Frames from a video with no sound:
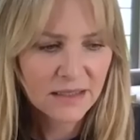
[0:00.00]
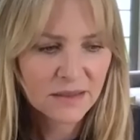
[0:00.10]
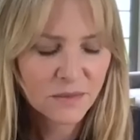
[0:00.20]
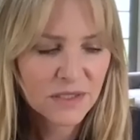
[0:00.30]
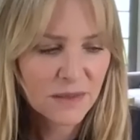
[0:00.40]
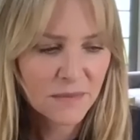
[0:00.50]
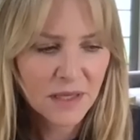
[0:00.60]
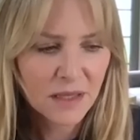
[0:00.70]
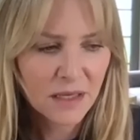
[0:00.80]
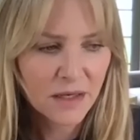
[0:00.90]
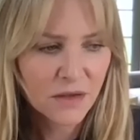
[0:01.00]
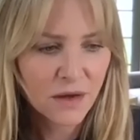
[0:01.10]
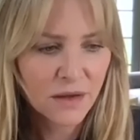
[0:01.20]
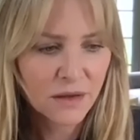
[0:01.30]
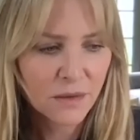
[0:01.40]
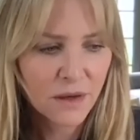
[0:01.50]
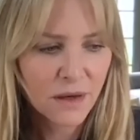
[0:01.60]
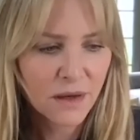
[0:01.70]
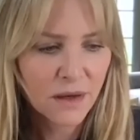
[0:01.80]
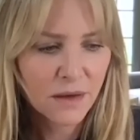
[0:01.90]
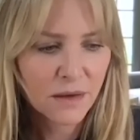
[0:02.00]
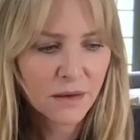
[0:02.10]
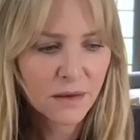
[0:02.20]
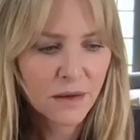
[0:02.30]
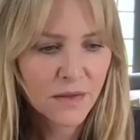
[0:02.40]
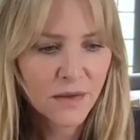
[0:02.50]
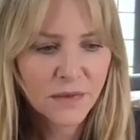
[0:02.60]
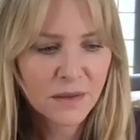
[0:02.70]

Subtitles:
was something that I thought the